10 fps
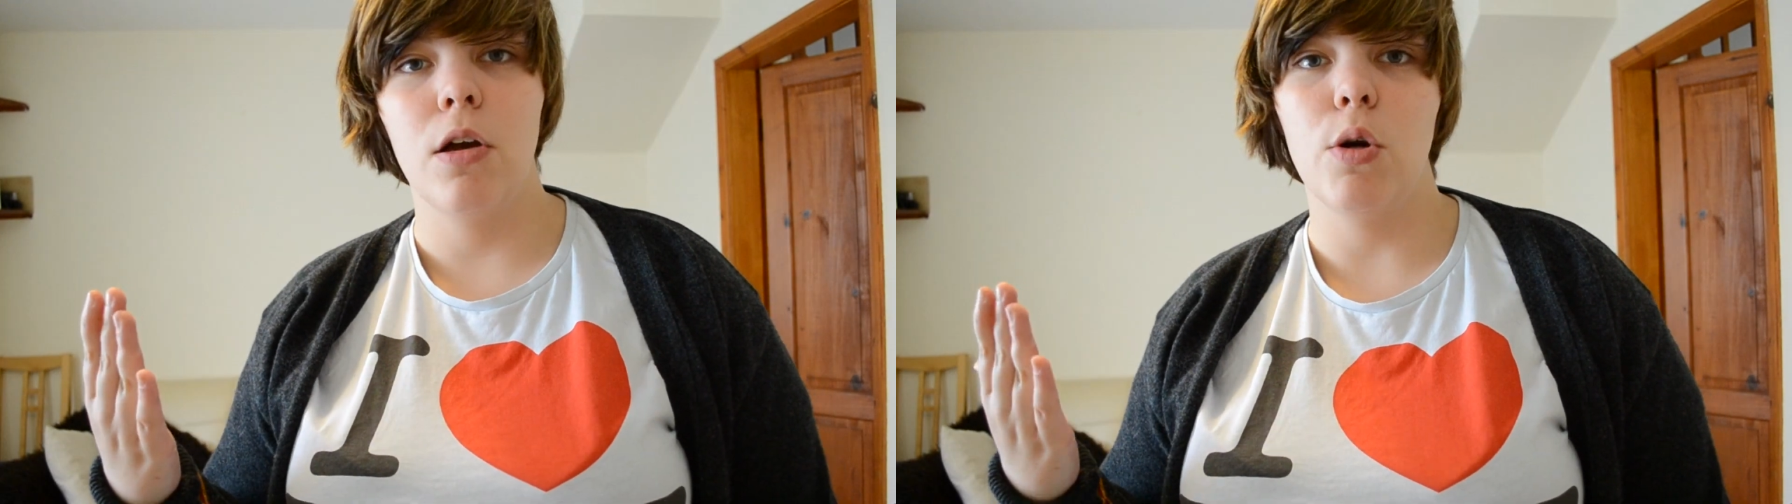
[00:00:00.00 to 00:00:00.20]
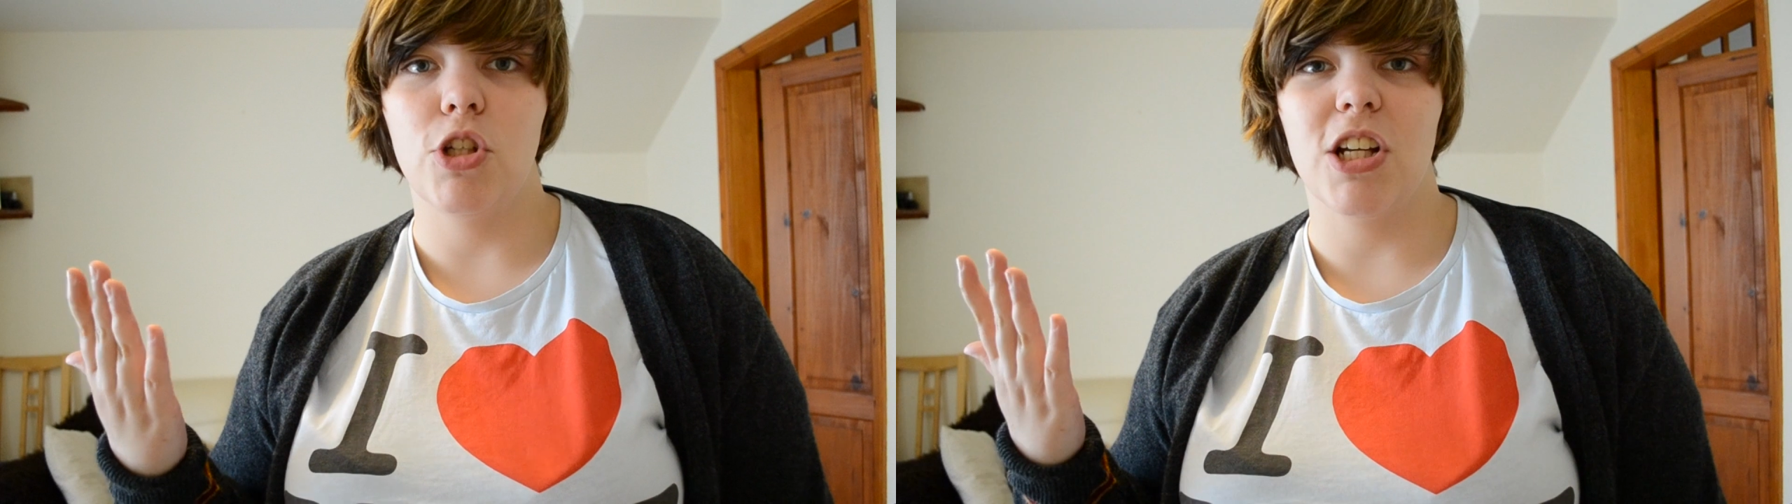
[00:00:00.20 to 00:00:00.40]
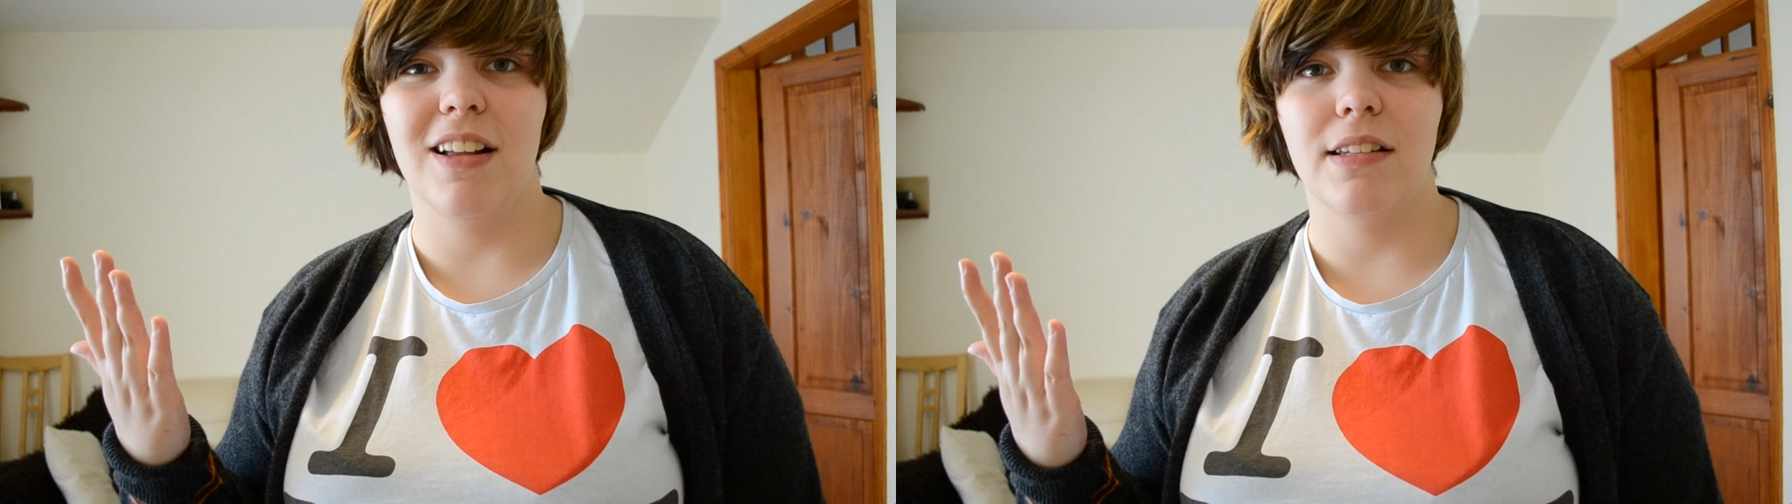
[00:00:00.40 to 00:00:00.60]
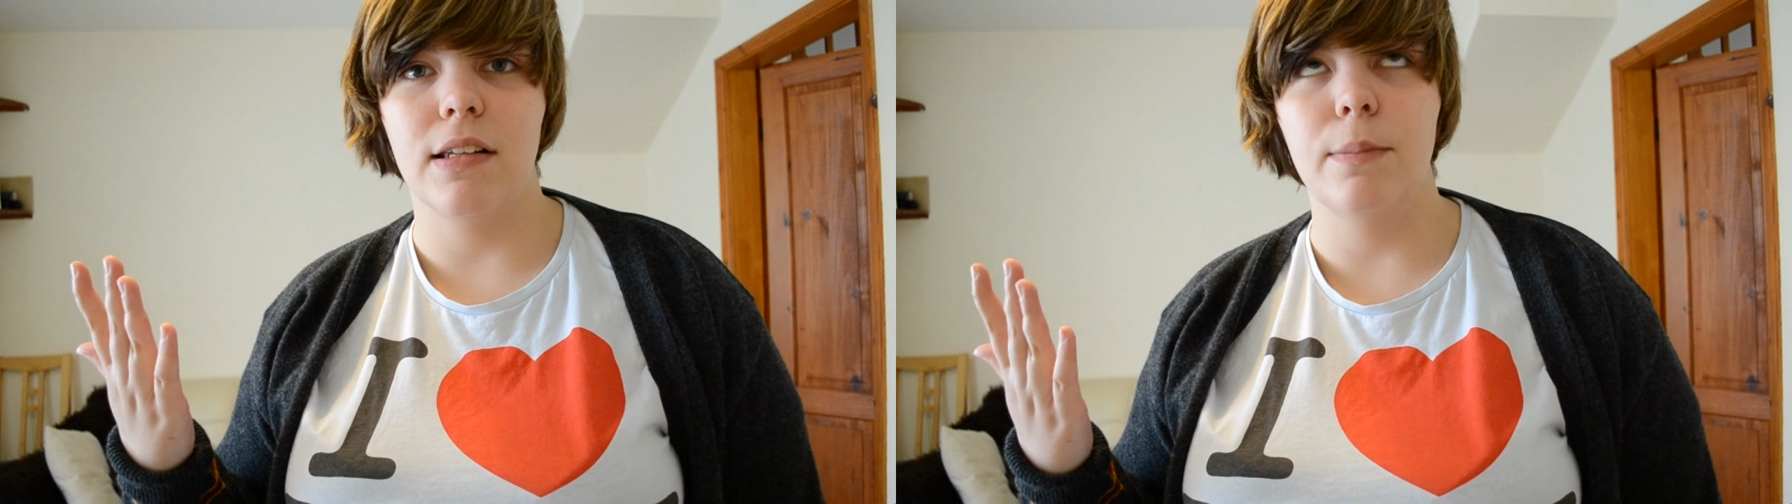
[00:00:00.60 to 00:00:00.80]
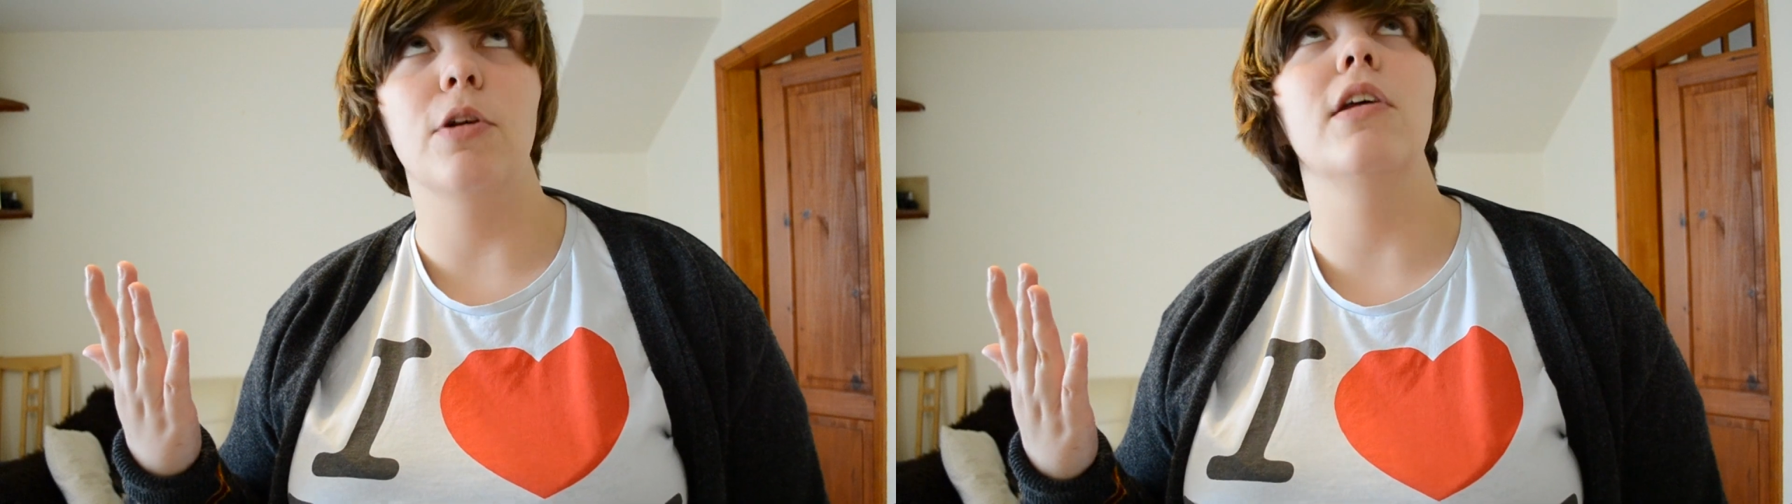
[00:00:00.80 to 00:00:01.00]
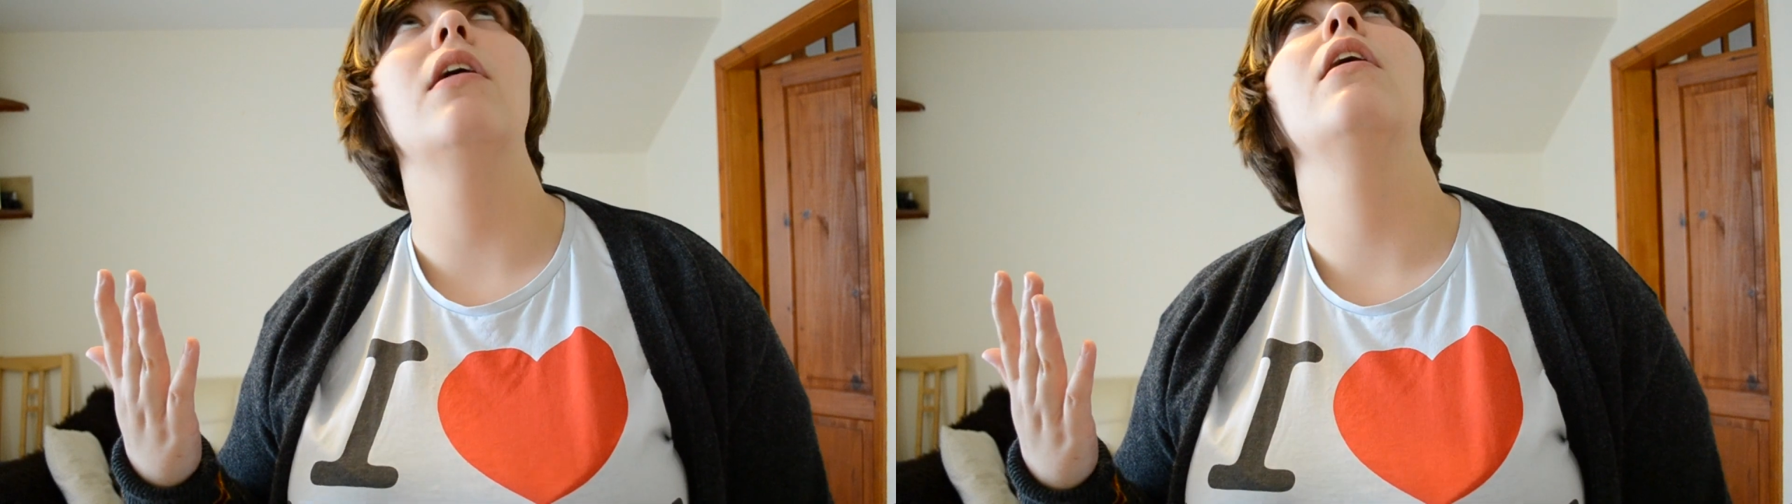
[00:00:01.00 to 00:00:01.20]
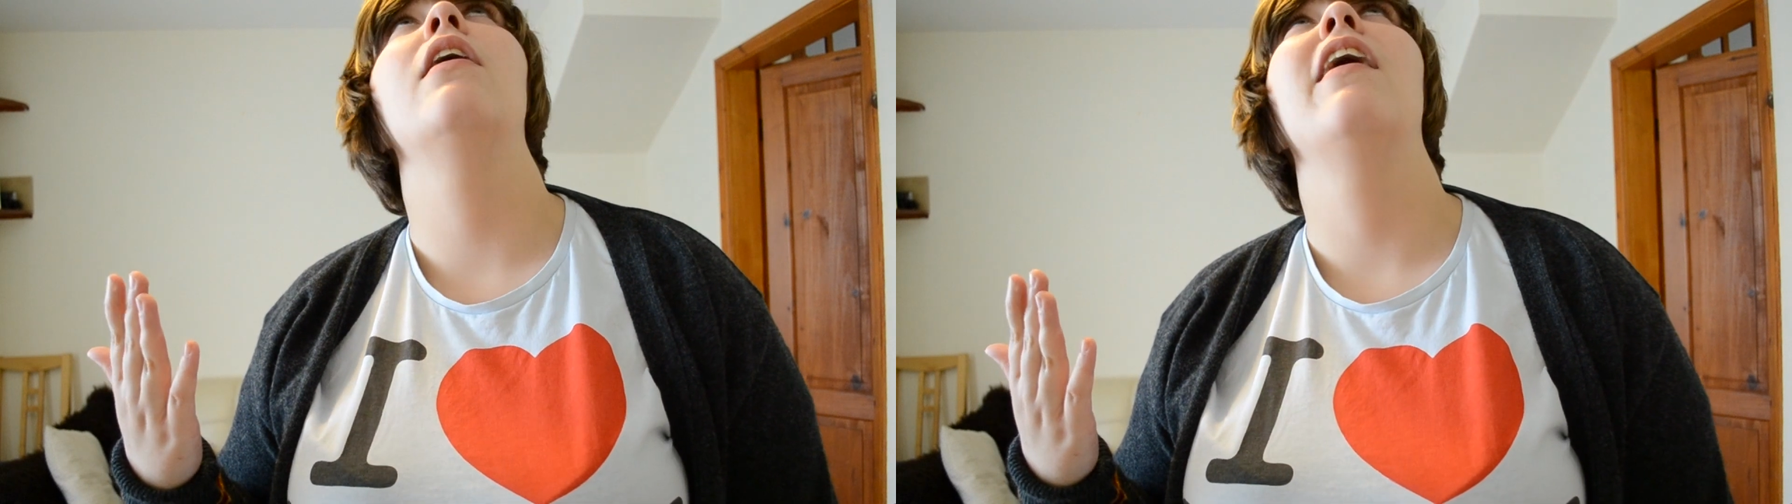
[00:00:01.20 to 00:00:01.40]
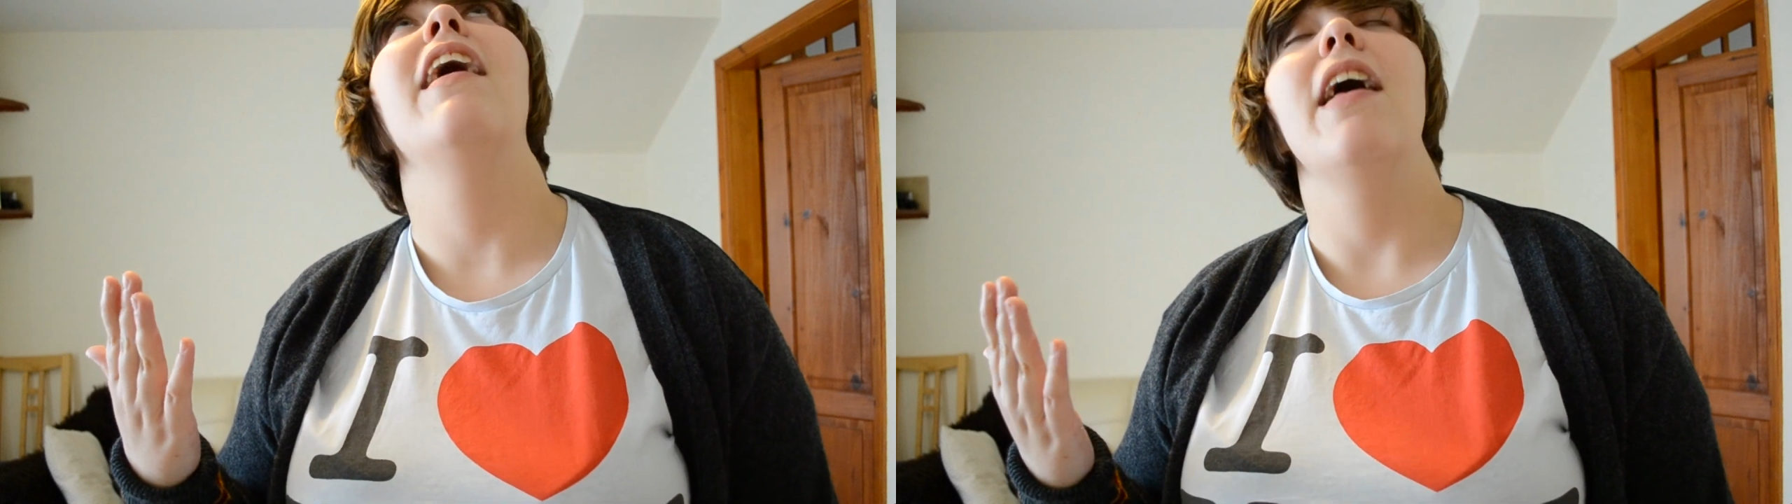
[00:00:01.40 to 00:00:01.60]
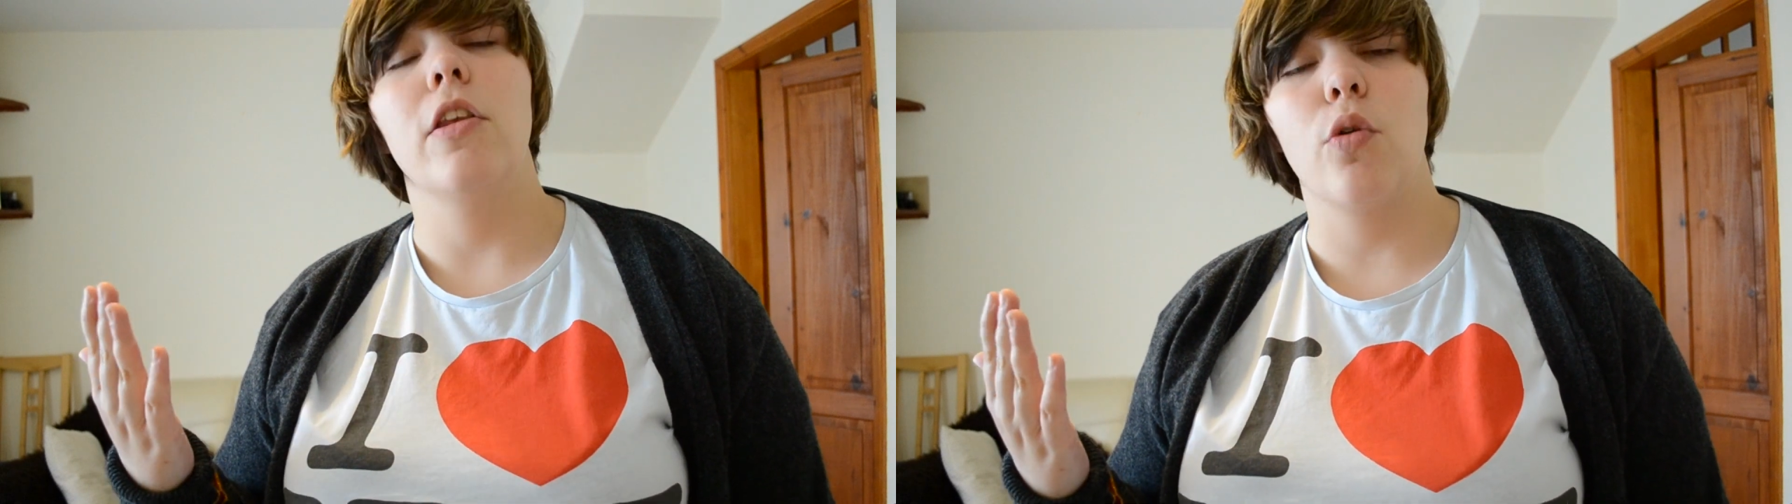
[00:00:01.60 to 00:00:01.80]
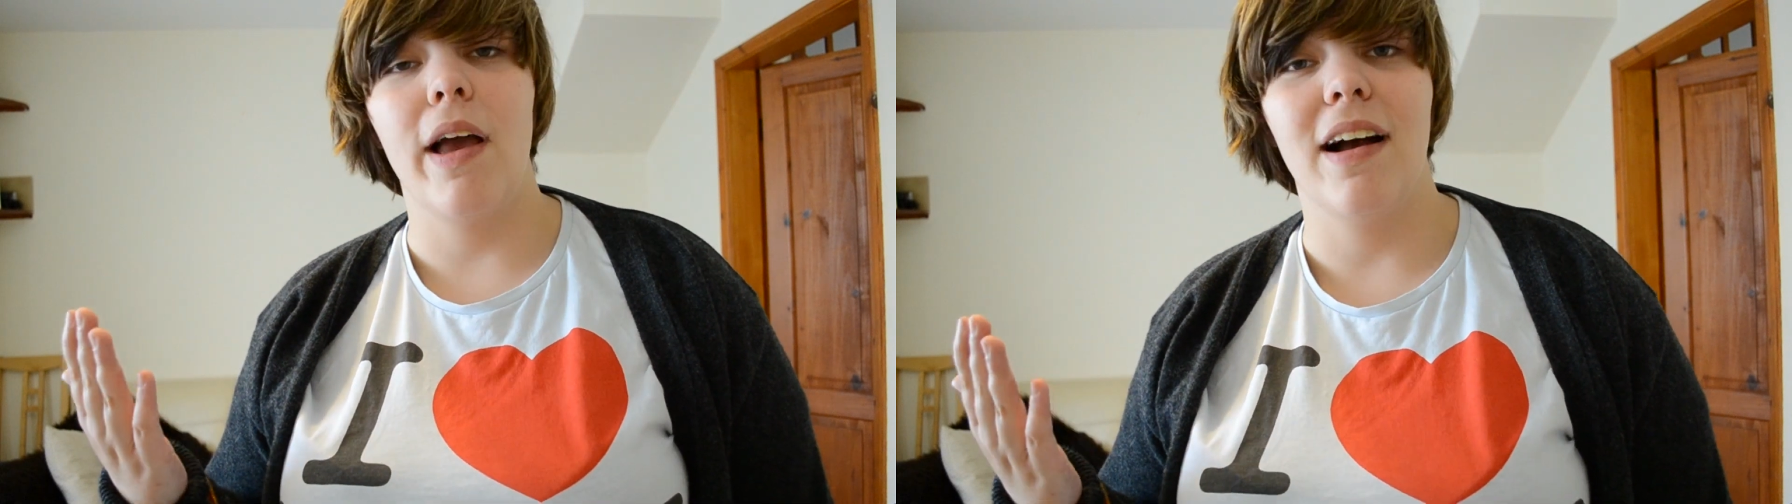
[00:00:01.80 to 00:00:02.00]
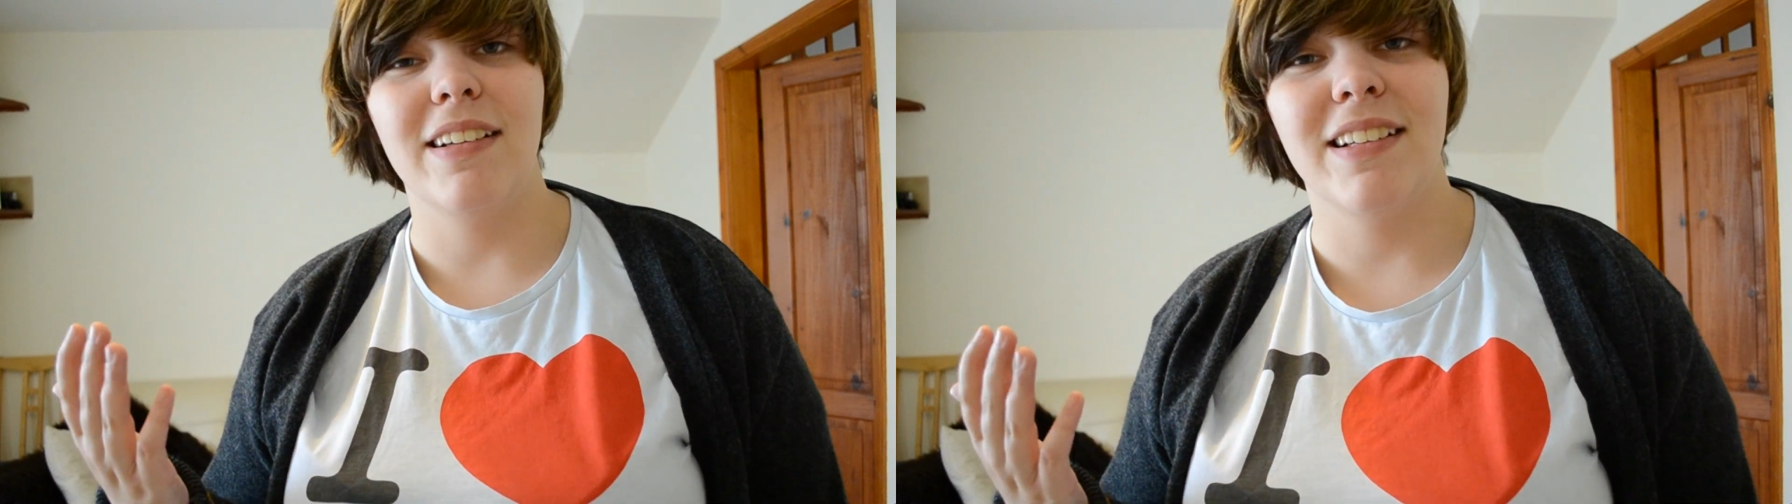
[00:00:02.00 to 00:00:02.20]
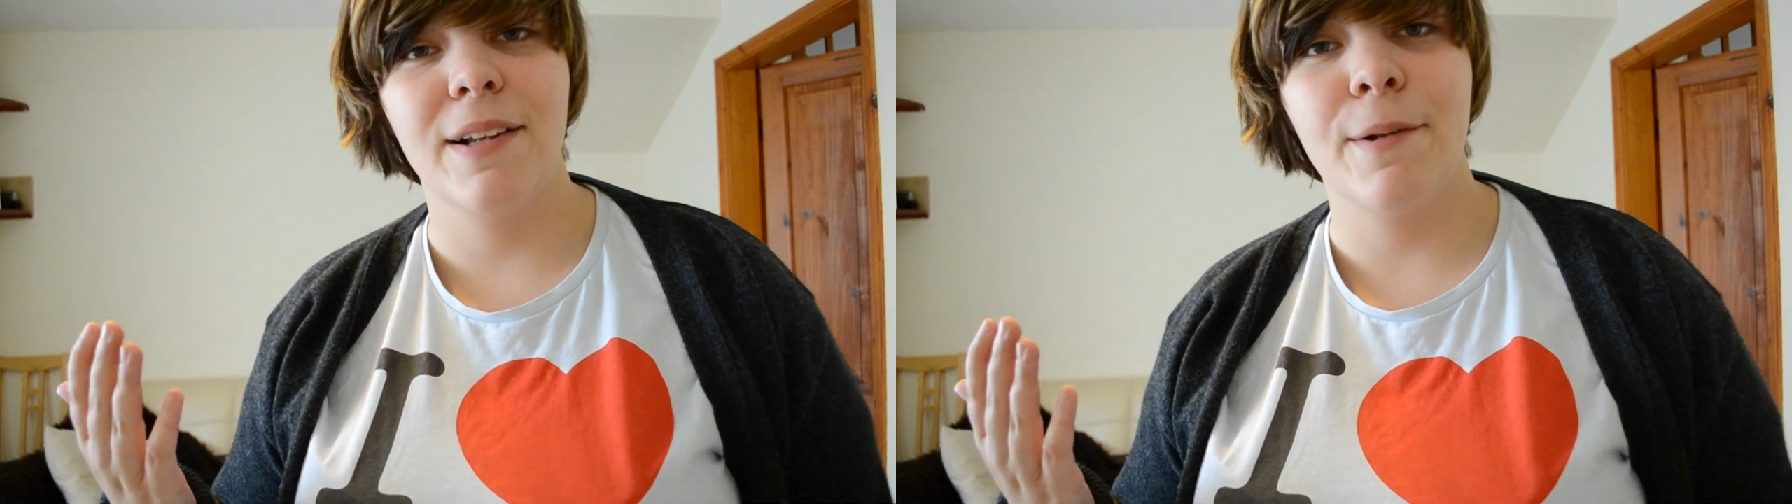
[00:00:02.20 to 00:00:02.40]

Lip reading: which you can't see, but it's quite high.